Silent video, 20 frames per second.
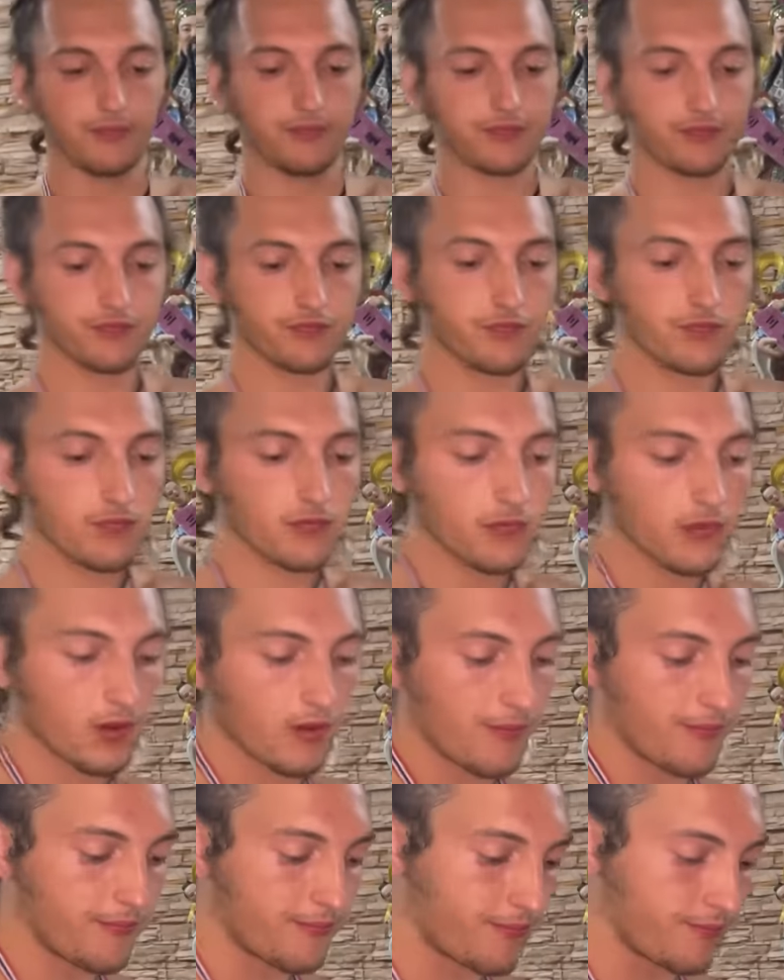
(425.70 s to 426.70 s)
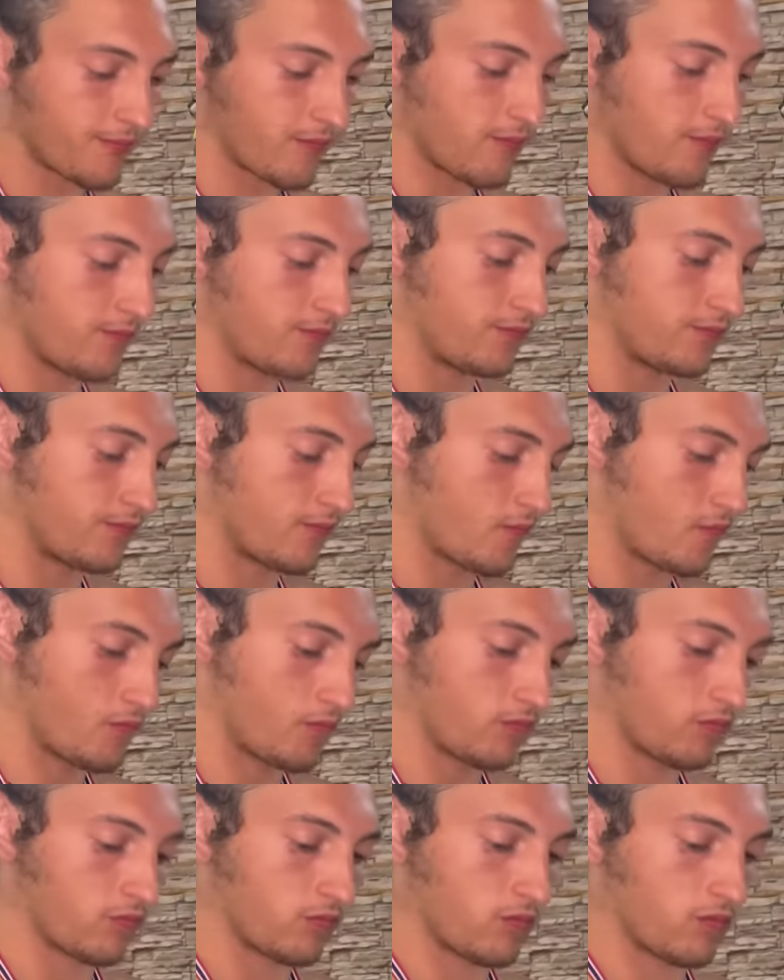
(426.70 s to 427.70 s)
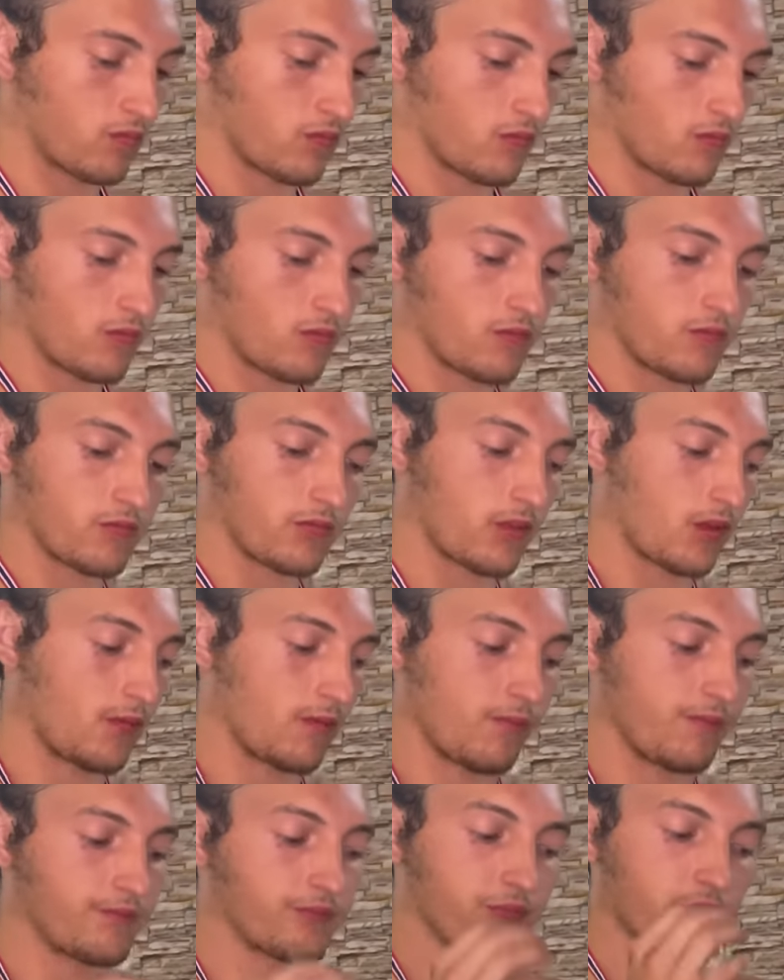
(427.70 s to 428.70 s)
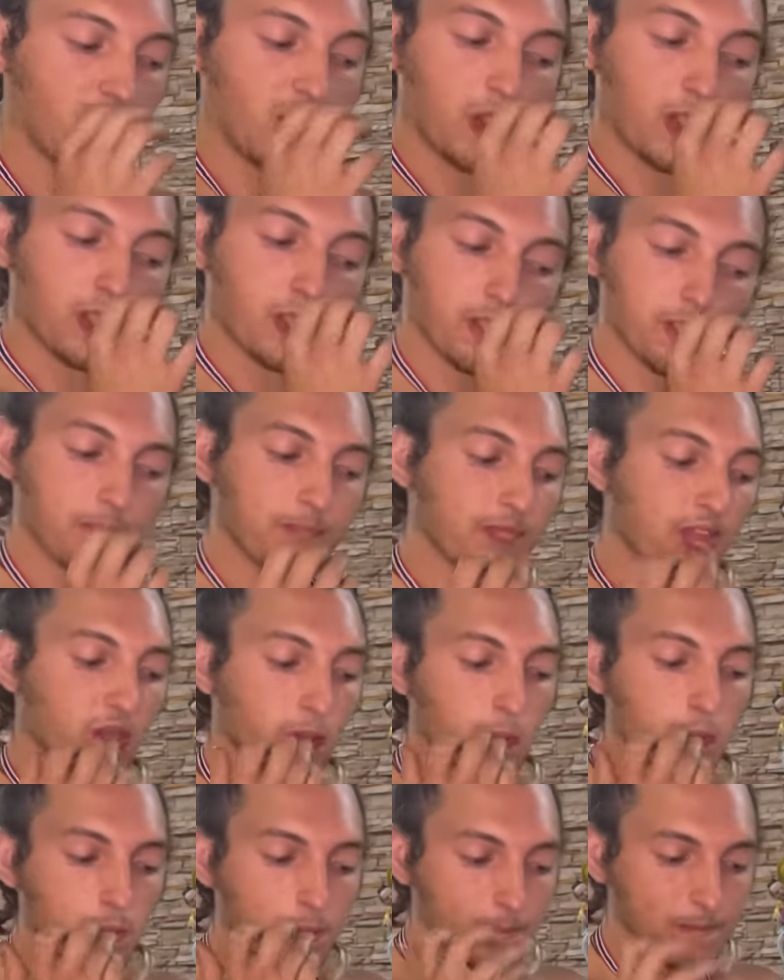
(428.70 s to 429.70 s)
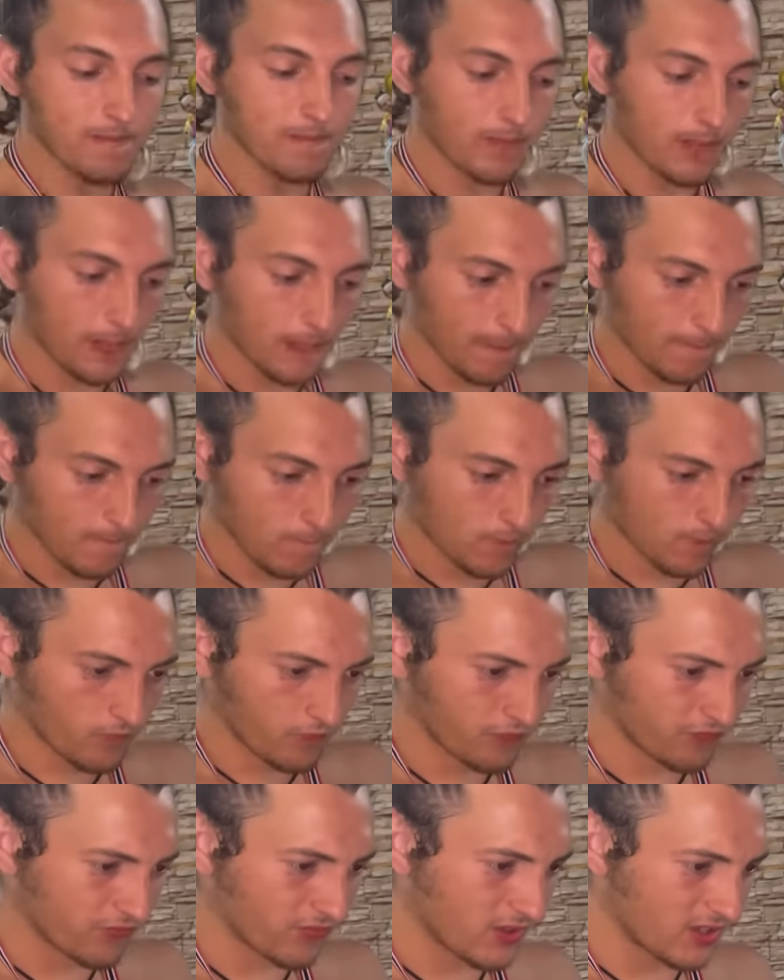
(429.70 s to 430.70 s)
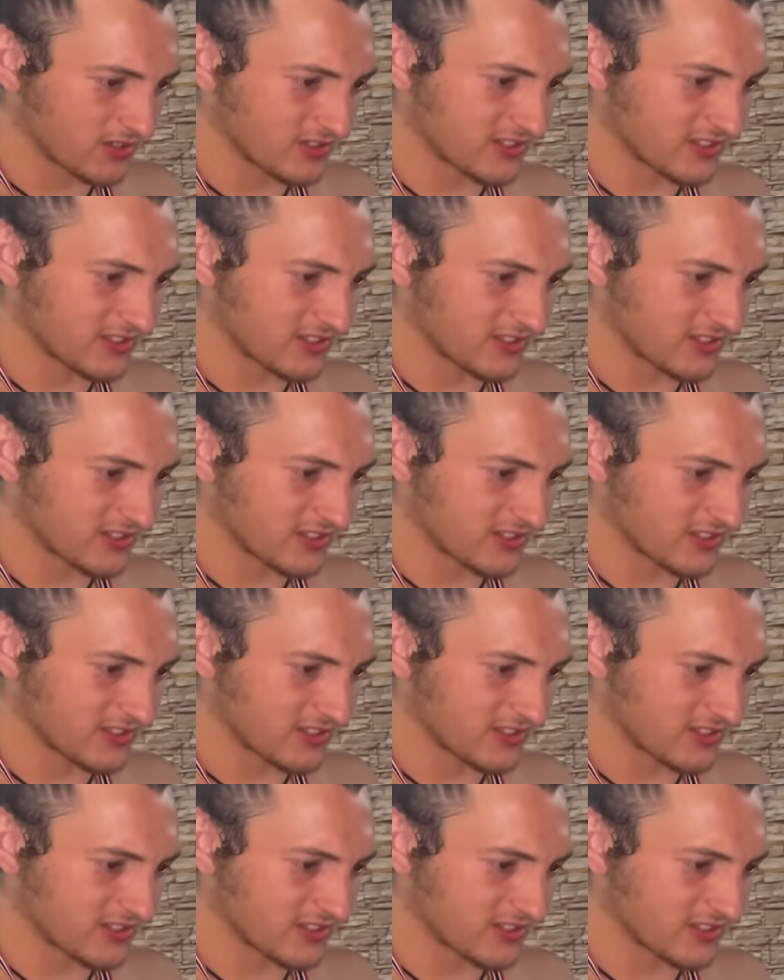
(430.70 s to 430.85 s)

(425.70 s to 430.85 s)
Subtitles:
You know how in Mexico they got that, they got some type of stuff like this. But